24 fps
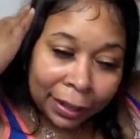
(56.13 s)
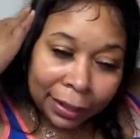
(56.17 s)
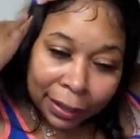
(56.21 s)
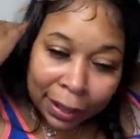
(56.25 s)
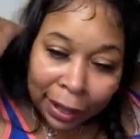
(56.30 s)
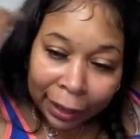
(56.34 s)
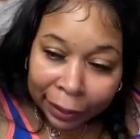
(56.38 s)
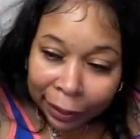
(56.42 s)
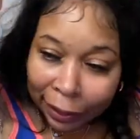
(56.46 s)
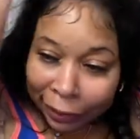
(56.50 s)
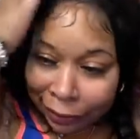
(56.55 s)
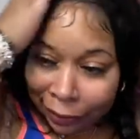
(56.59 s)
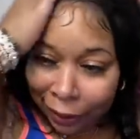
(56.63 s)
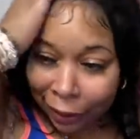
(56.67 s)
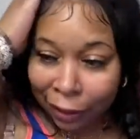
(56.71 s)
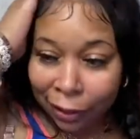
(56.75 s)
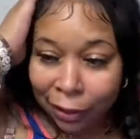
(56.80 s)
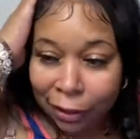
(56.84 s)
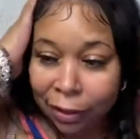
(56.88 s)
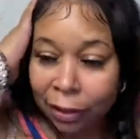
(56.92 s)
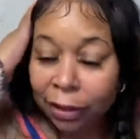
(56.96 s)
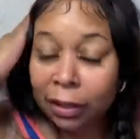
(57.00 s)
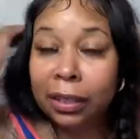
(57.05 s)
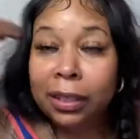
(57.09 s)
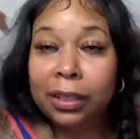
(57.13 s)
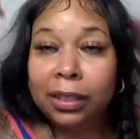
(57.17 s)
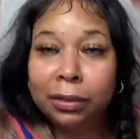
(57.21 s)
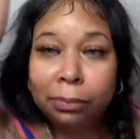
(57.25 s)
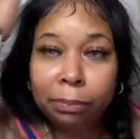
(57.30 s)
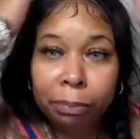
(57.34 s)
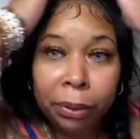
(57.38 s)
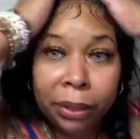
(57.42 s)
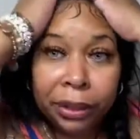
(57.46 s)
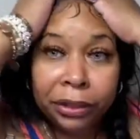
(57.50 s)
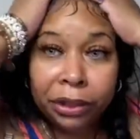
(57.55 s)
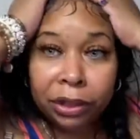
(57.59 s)
I guess I could at least
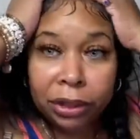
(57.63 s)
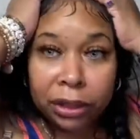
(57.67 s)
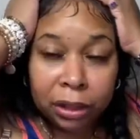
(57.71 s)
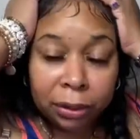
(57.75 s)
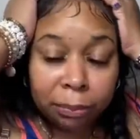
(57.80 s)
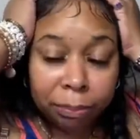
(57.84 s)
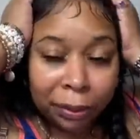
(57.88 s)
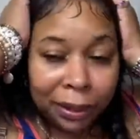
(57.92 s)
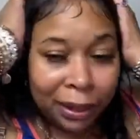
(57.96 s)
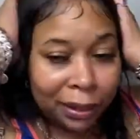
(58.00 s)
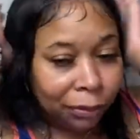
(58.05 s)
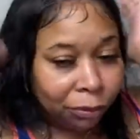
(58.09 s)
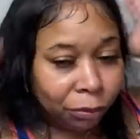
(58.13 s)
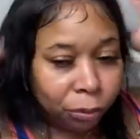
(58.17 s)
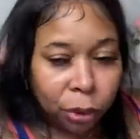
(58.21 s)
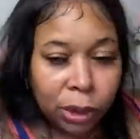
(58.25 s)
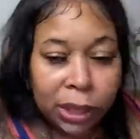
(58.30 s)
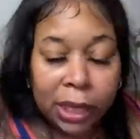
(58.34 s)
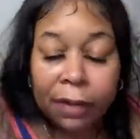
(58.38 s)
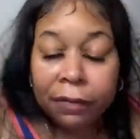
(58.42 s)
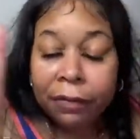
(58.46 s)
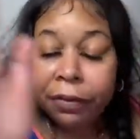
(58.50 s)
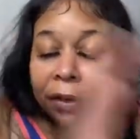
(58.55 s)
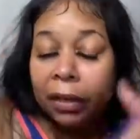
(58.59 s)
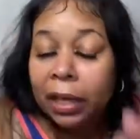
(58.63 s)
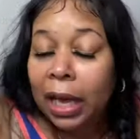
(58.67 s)
brushed it, but whatever.